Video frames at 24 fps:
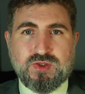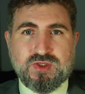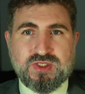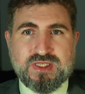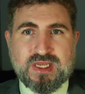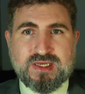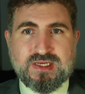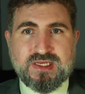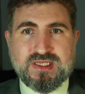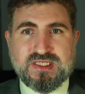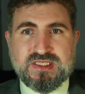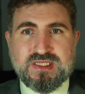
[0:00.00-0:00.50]
You
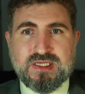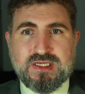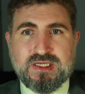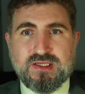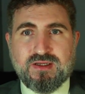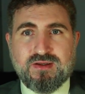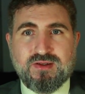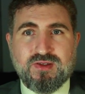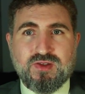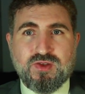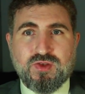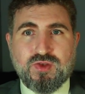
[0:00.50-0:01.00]
send a
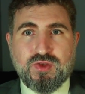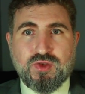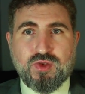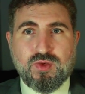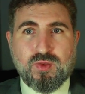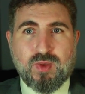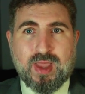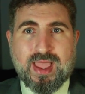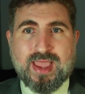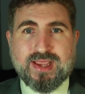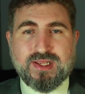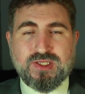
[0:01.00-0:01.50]
signal,
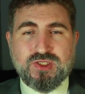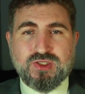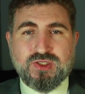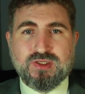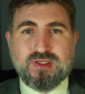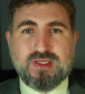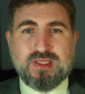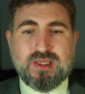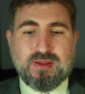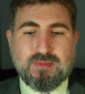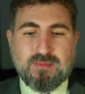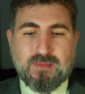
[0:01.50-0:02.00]
you
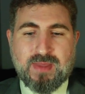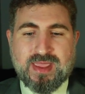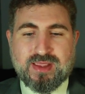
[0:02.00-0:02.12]
actually